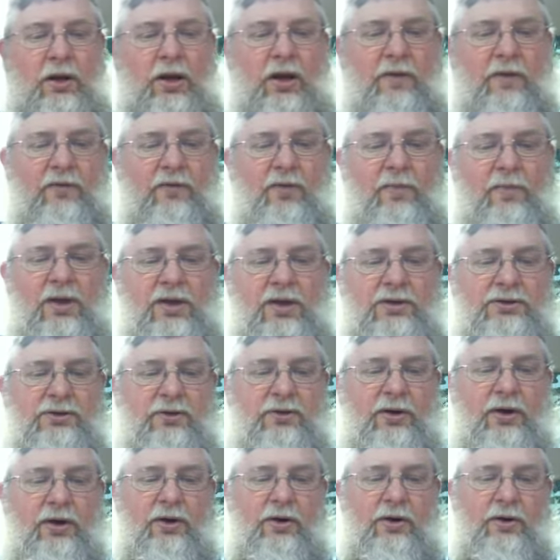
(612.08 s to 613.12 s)
and for the beasts
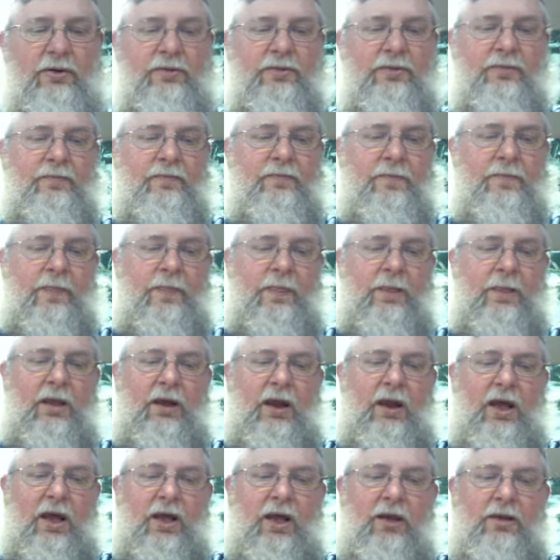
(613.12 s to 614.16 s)
of the earth.
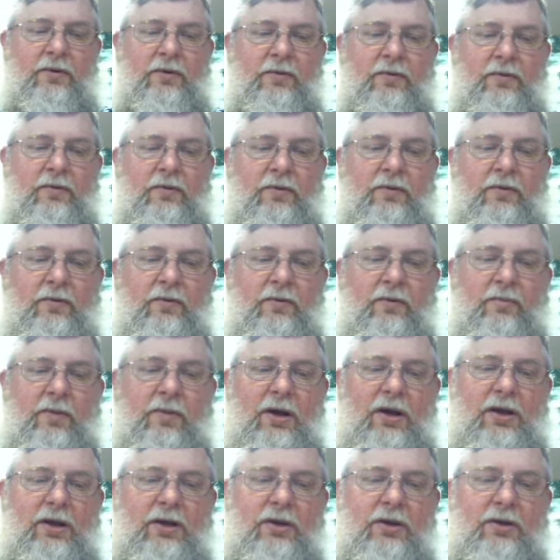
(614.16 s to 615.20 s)
And I will
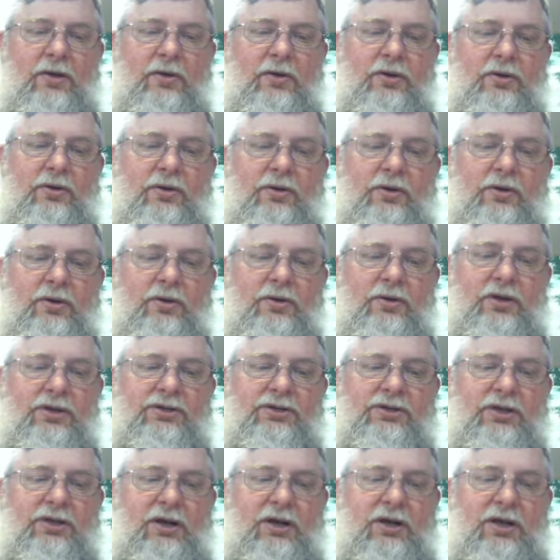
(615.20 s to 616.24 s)
make
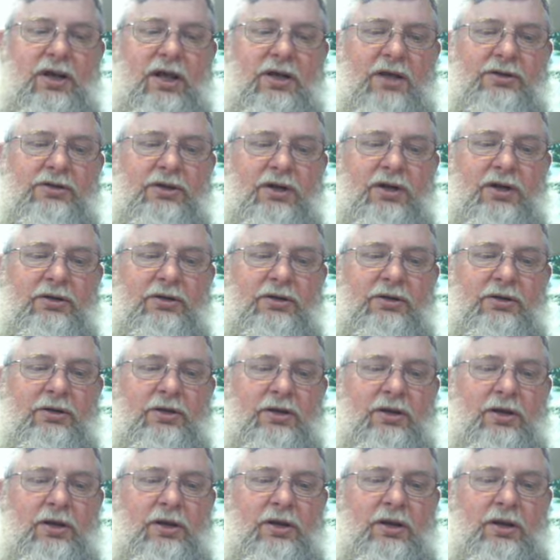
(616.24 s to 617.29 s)
this city desolate
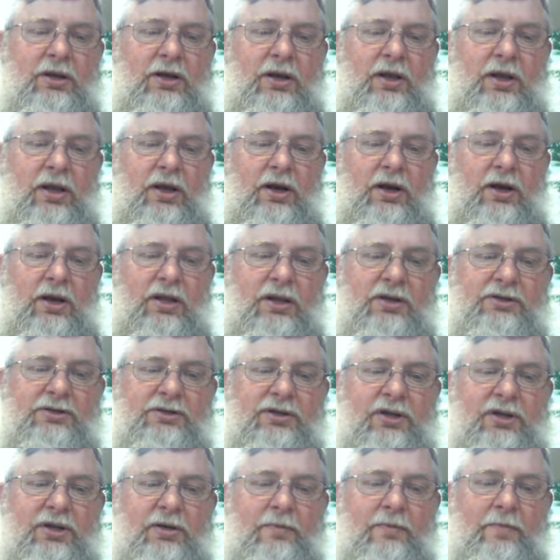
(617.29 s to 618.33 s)
and
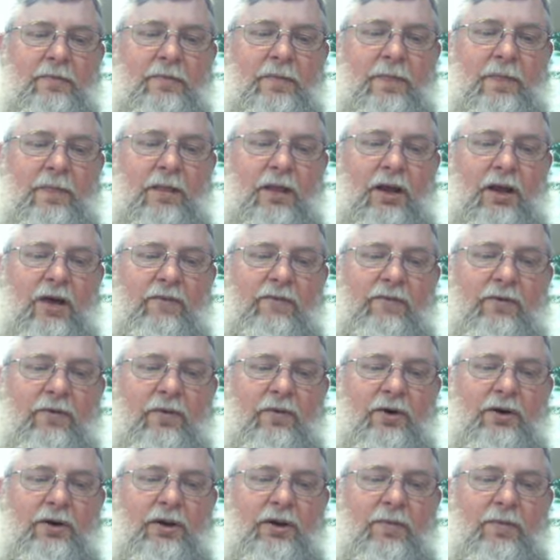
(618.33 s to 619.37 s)
unhissing.
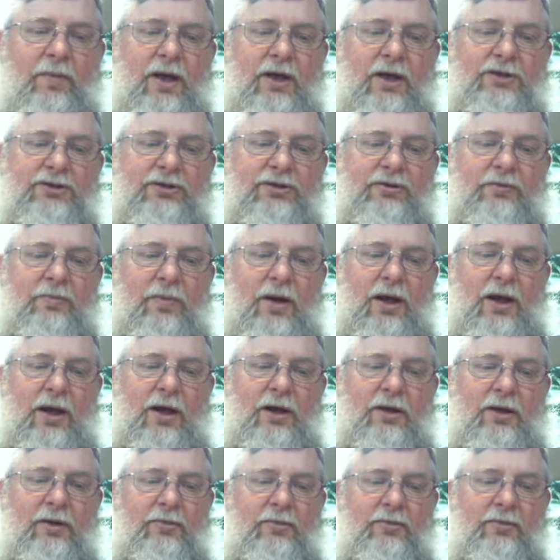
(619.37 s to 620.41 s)
Everyone that passes
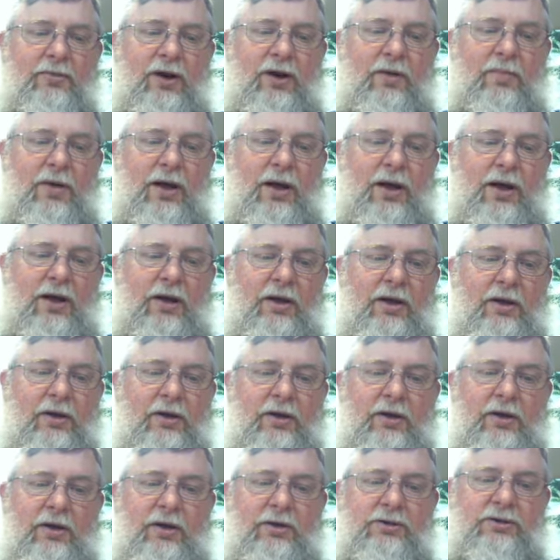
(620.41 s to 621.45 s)
by thereby
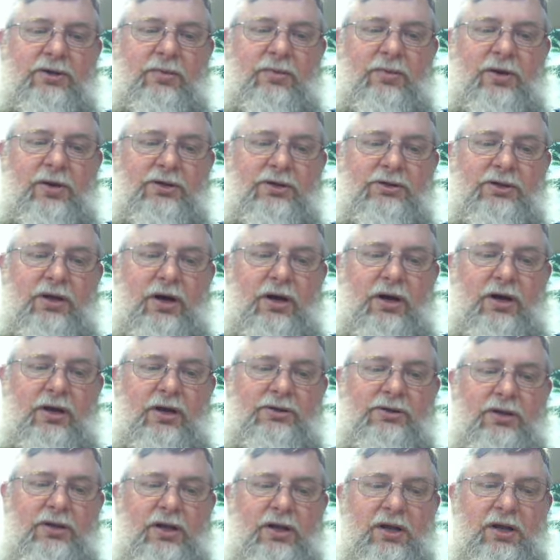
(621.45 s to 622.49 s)
shall be
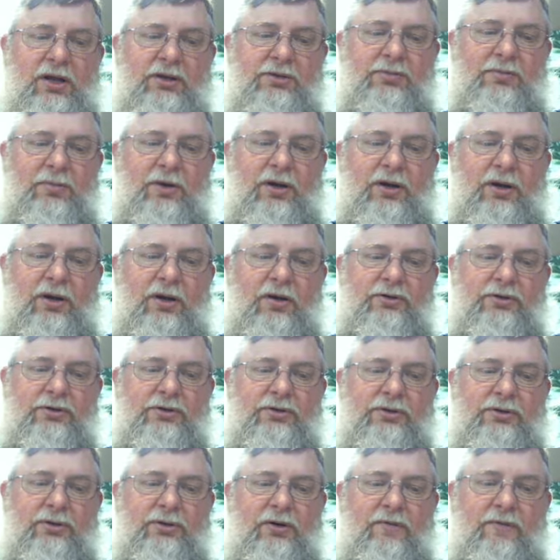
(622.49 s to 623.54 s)
astonished and hiss
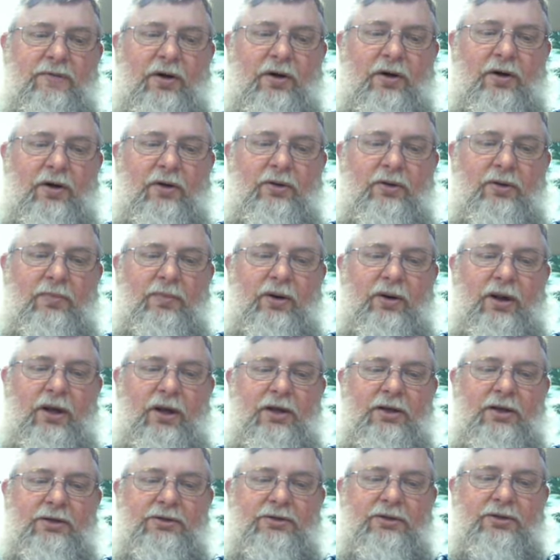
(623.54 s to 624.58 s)
because of all the
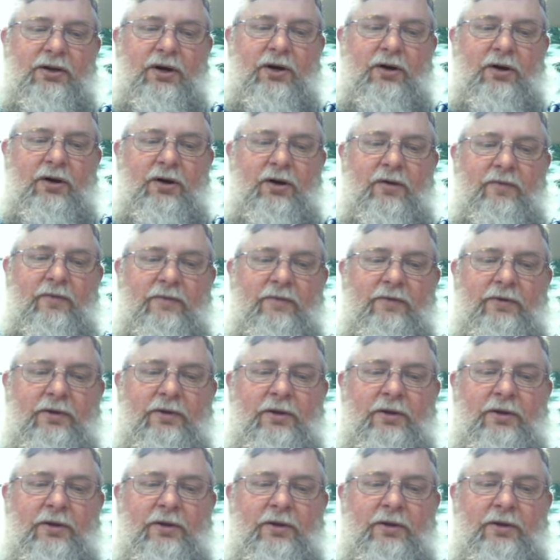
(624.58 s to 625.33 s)
plagues thereof.